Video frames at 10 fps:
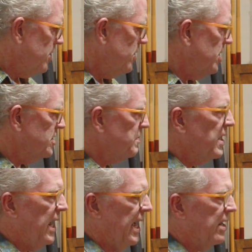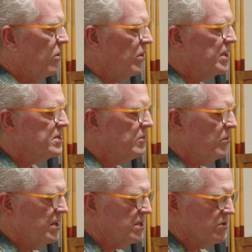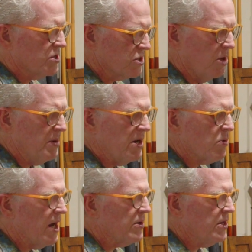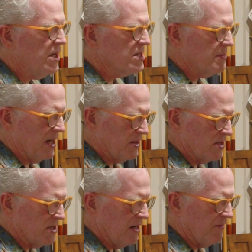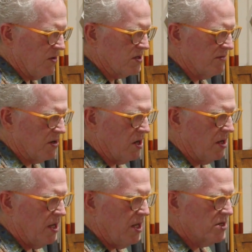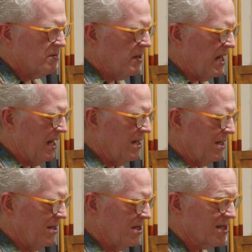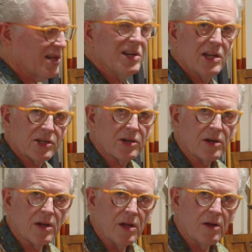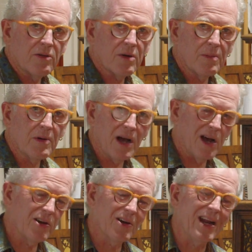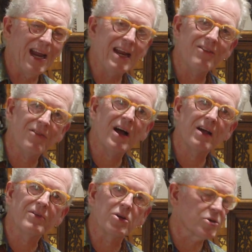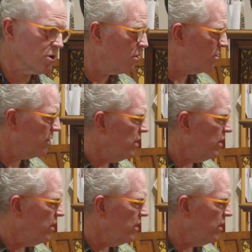This piano, there's so many rare things about this thing. First of all, to be in this condition from 185 years old.